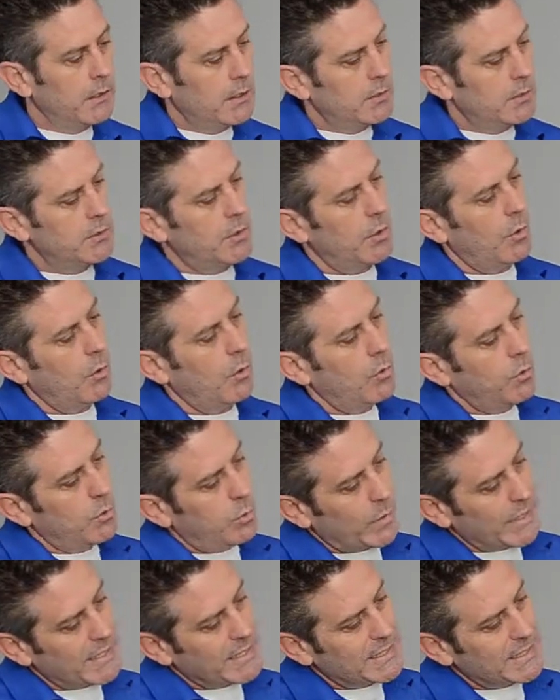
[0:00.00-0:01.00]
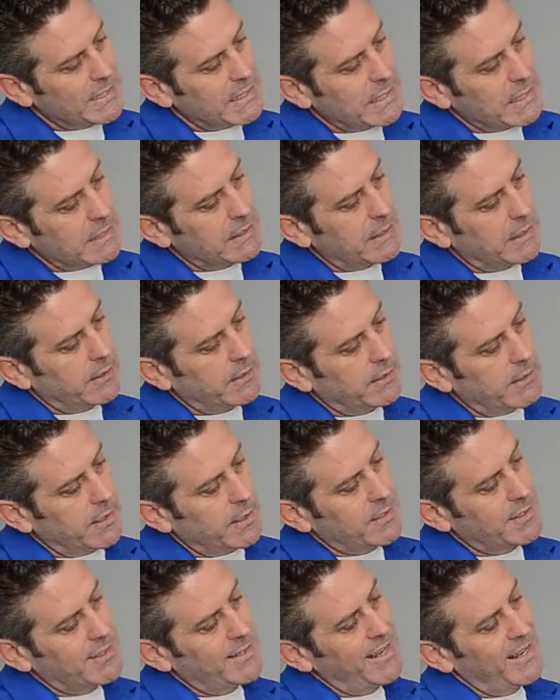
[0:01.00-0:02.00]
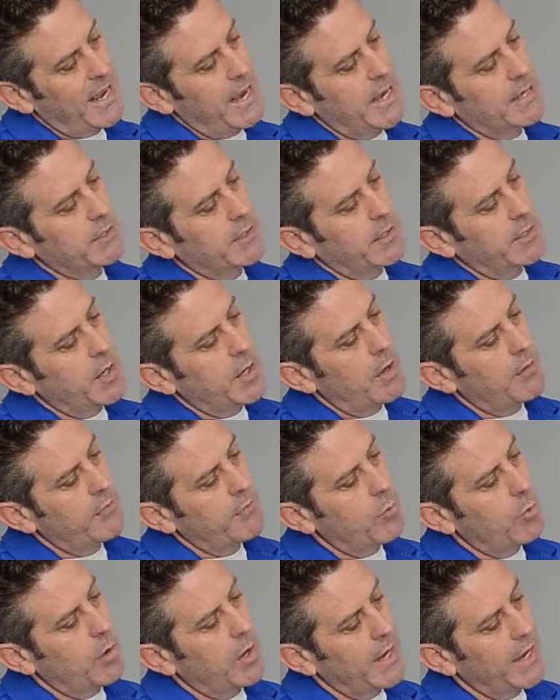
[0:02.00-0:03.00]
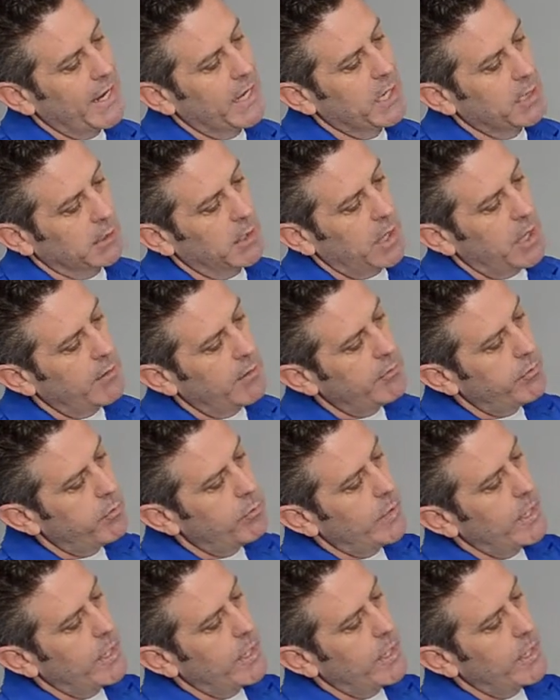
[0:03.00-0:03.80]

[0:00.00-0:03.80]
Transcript: So we see that this has enough for a glove.